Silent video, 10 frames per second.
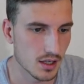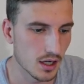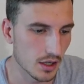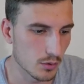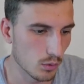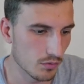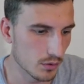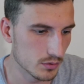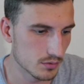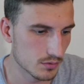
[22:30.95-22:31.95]
I like all of
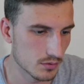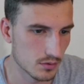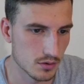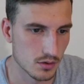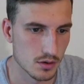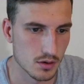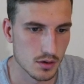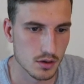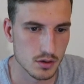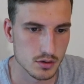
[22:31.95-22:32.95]
those,
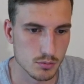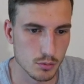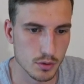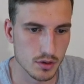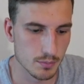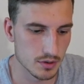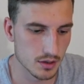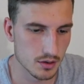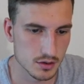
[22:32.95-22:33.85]
so we'll put them in there.